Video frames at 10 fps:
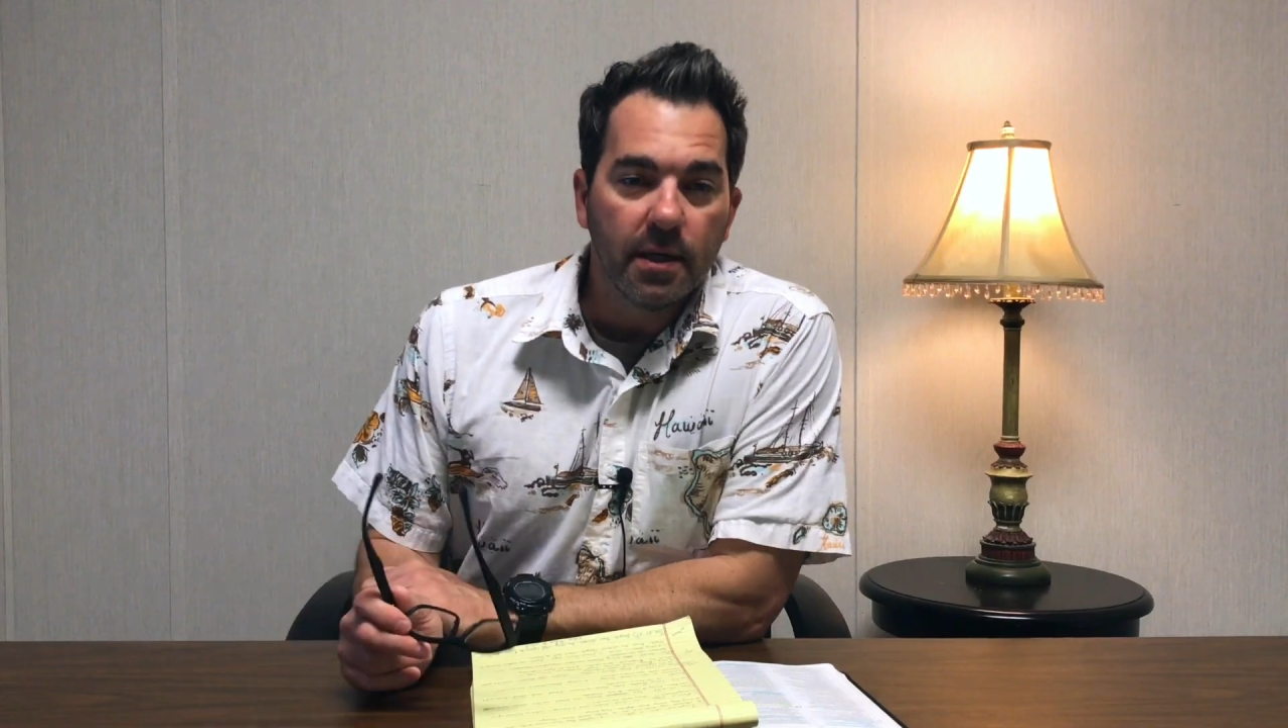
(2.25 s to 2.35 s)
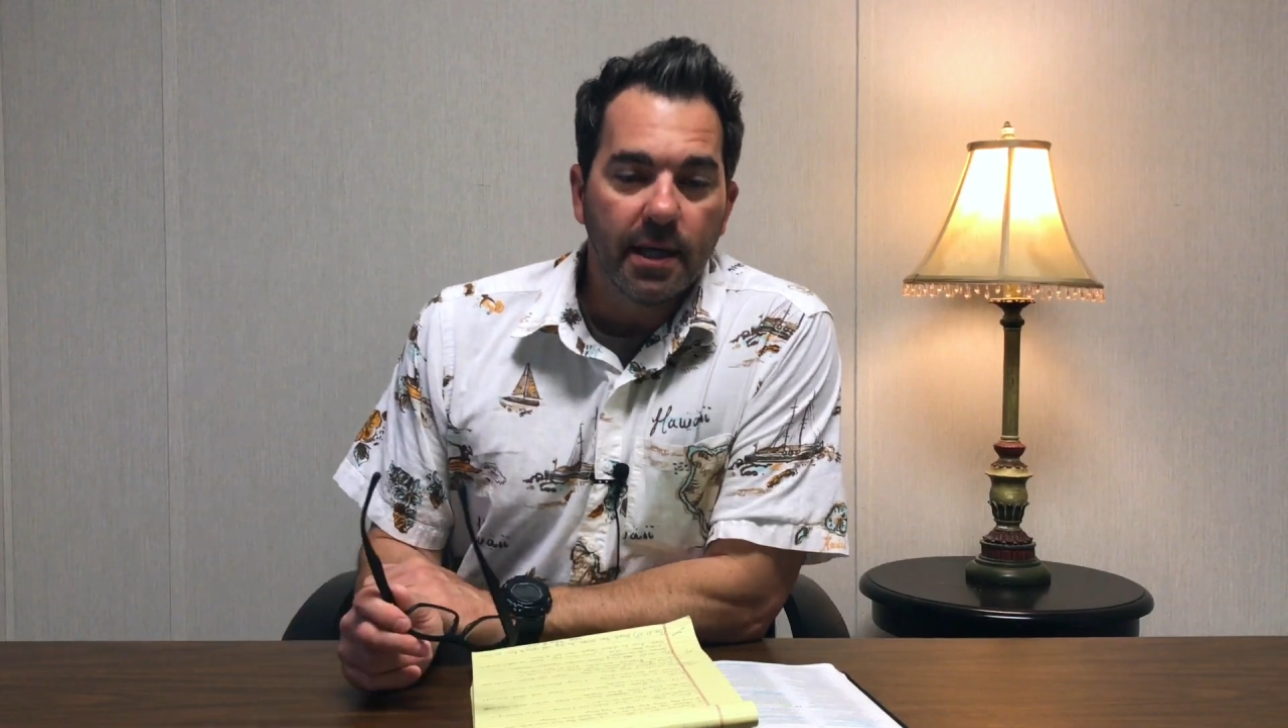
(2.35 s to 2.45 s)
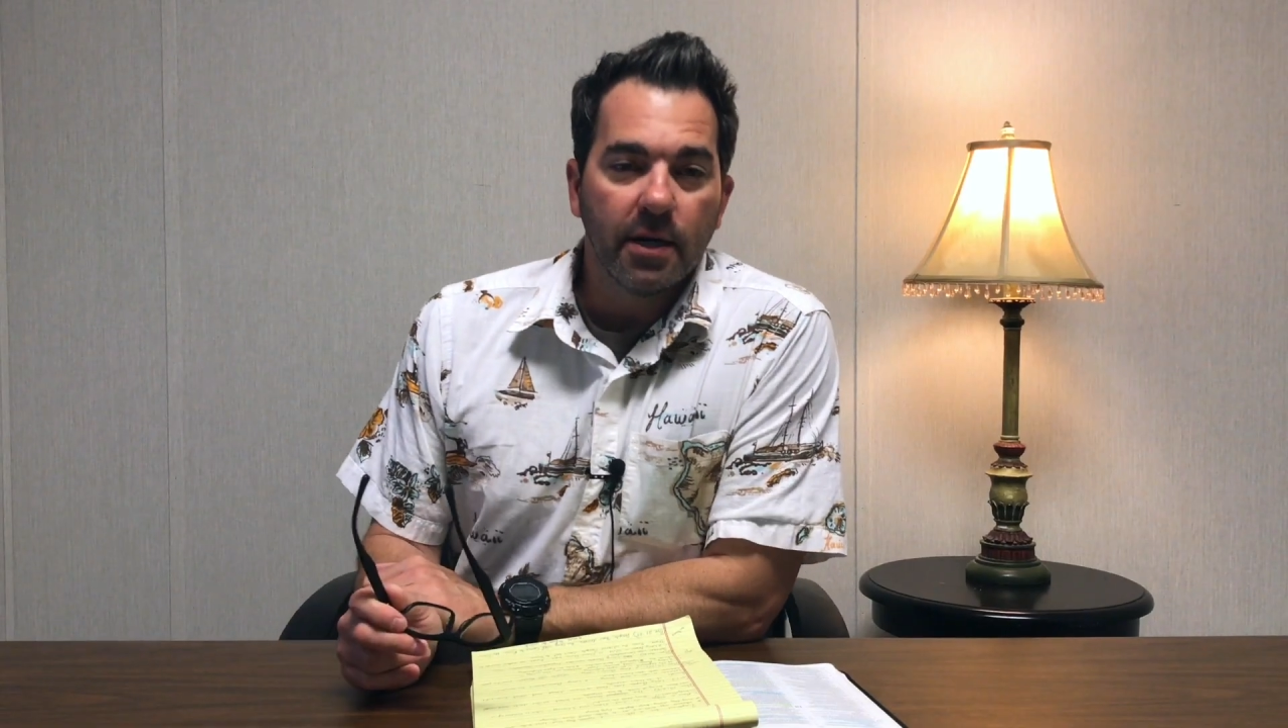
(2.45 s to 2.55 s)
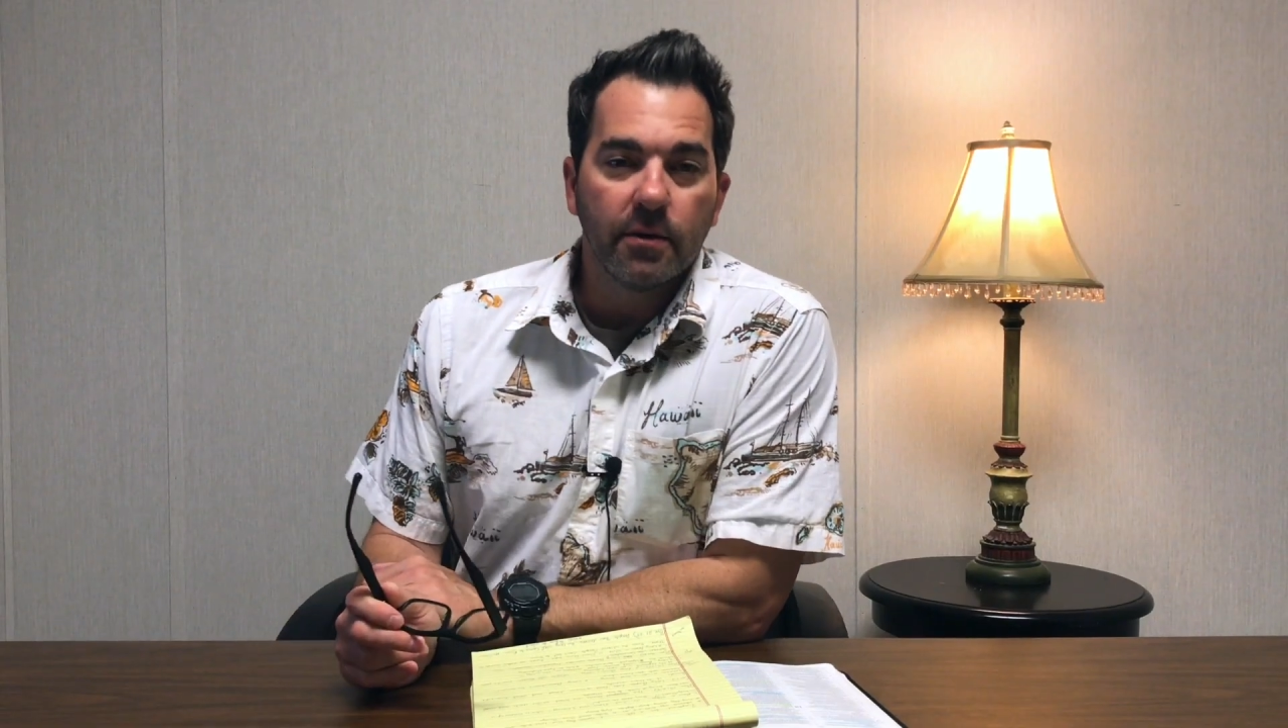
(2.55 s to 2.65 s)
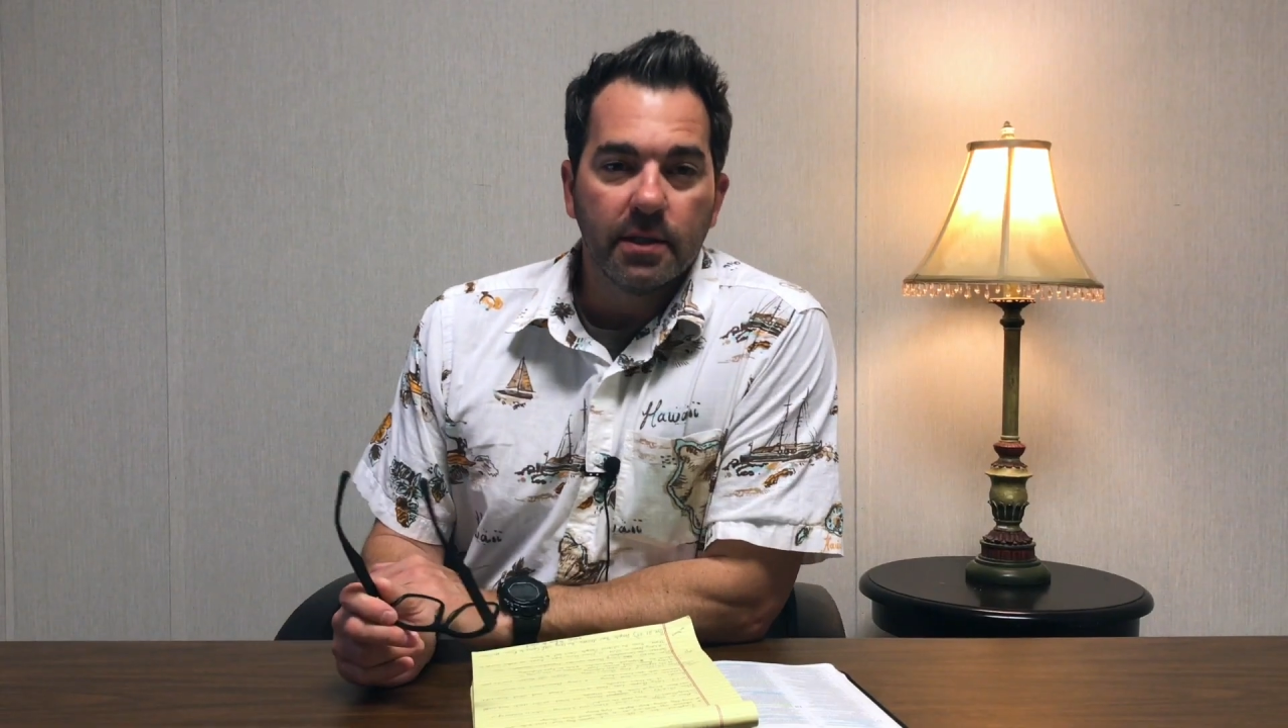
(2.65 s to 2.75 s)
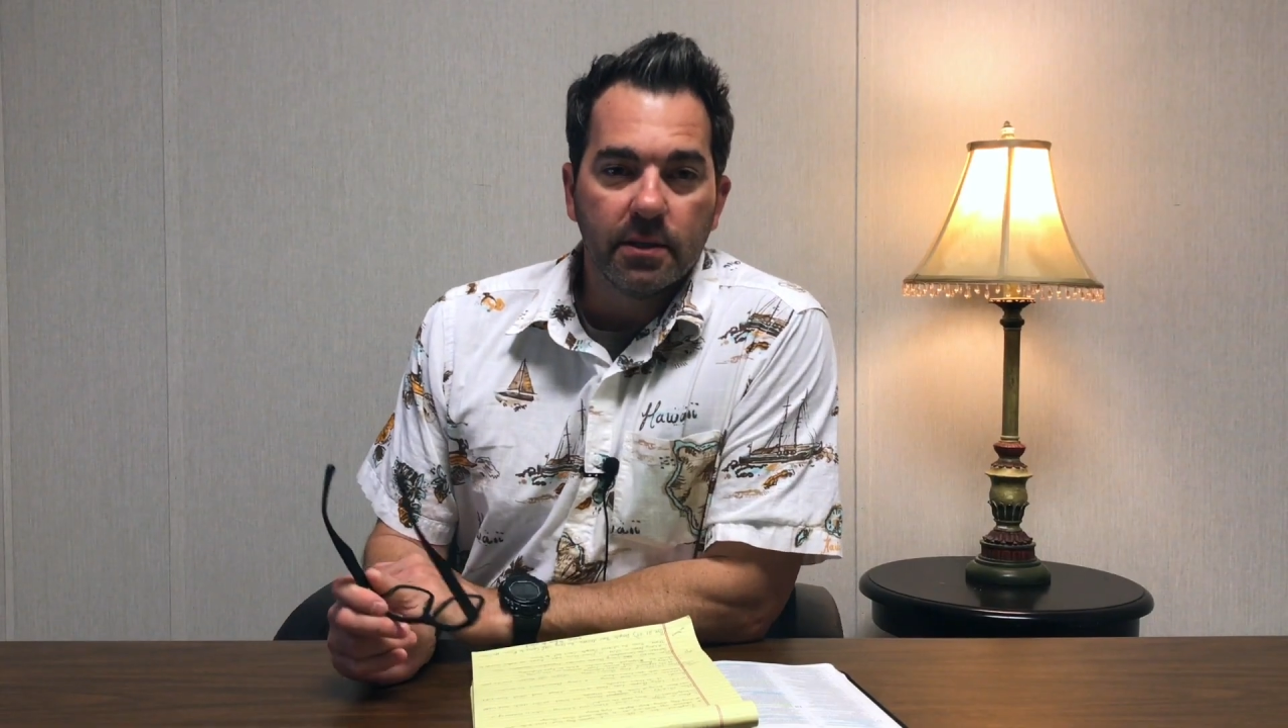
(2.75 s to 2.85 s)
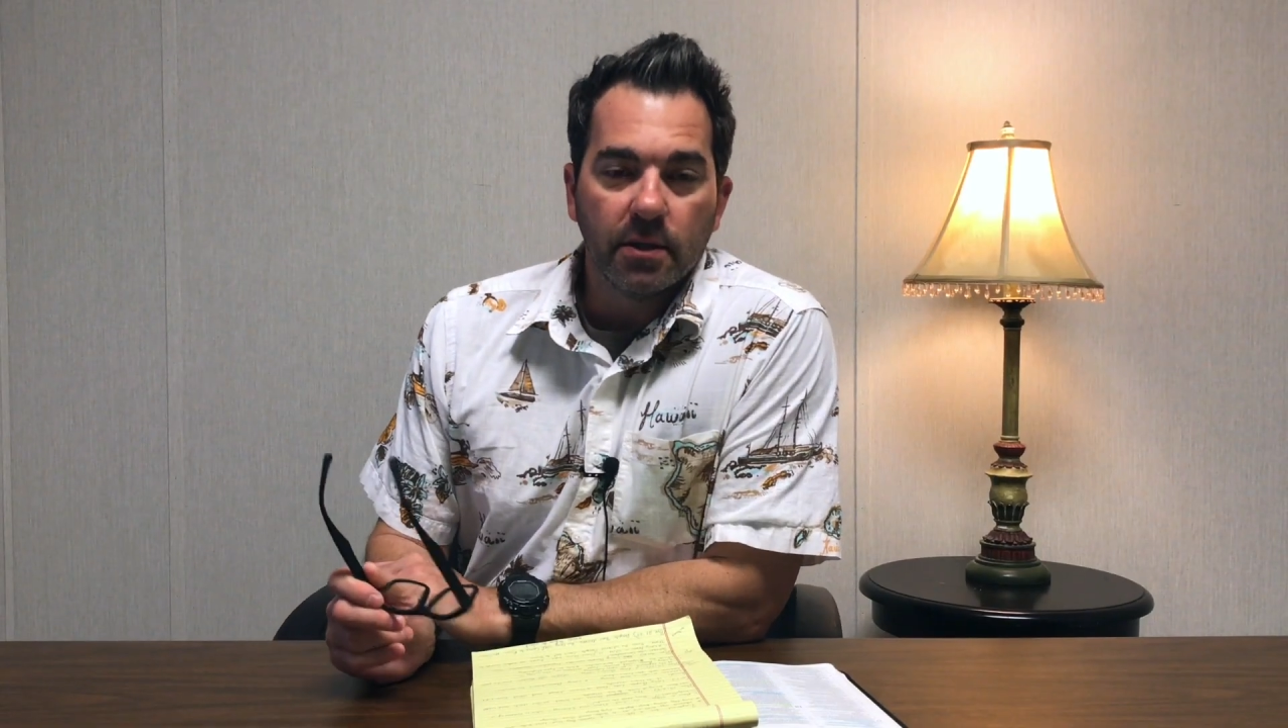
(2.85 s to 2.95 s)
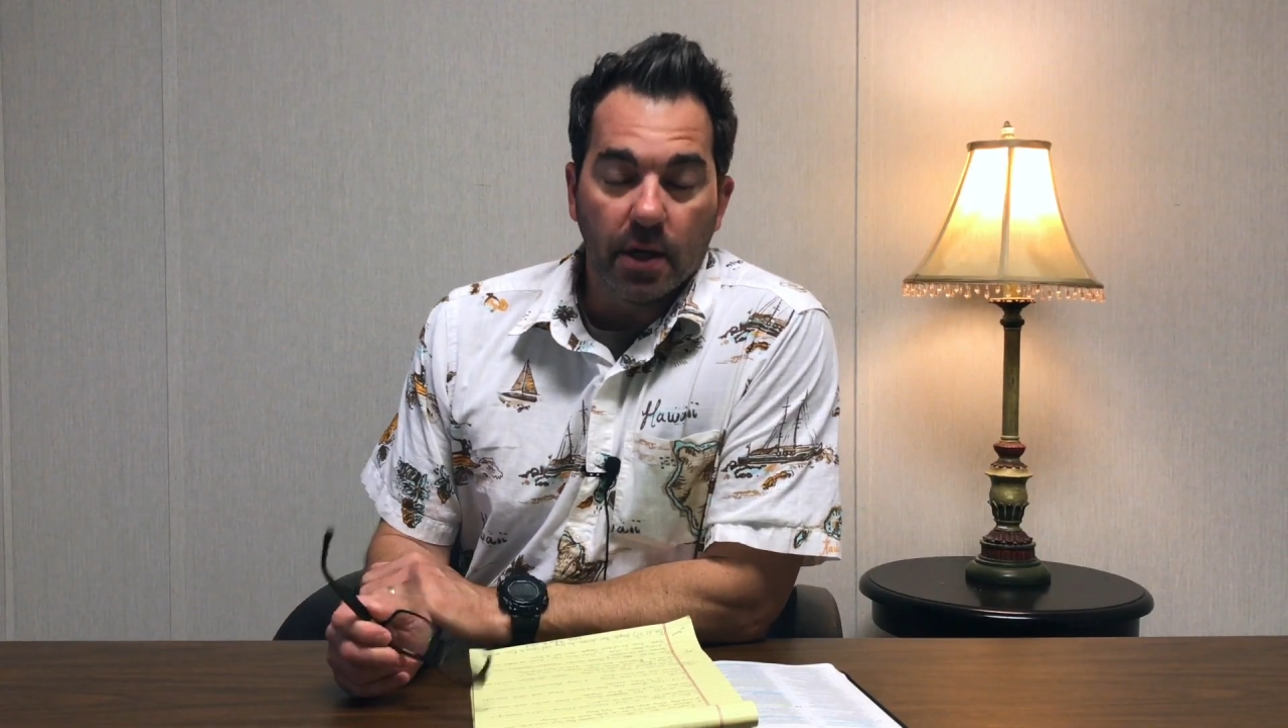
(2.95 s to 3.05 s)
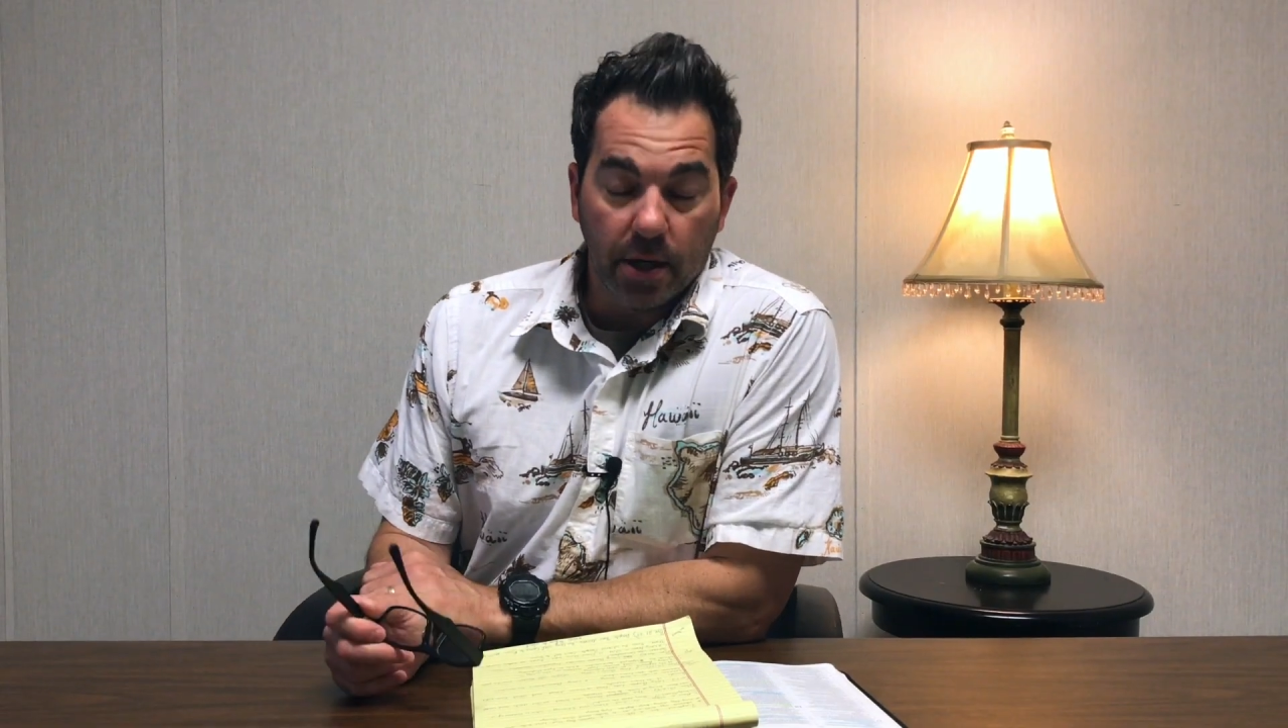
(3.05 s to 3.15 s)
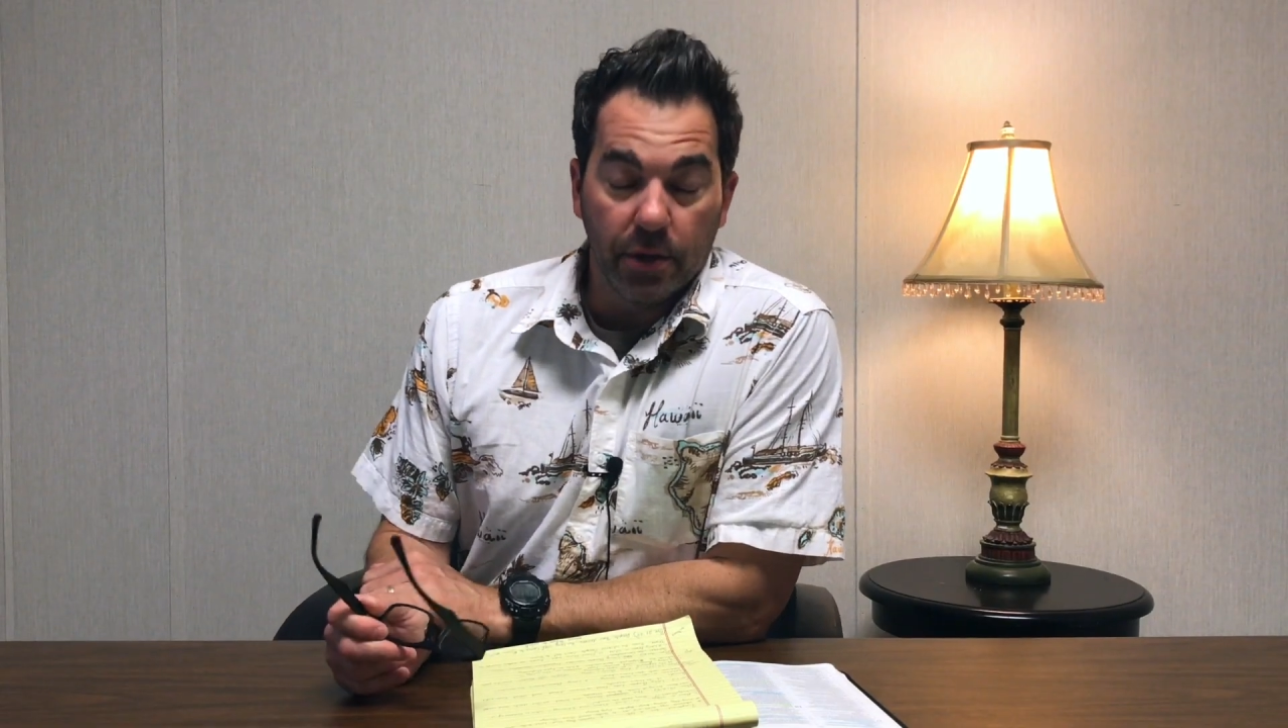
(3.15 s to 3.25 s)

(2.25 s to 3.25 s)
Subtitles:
How are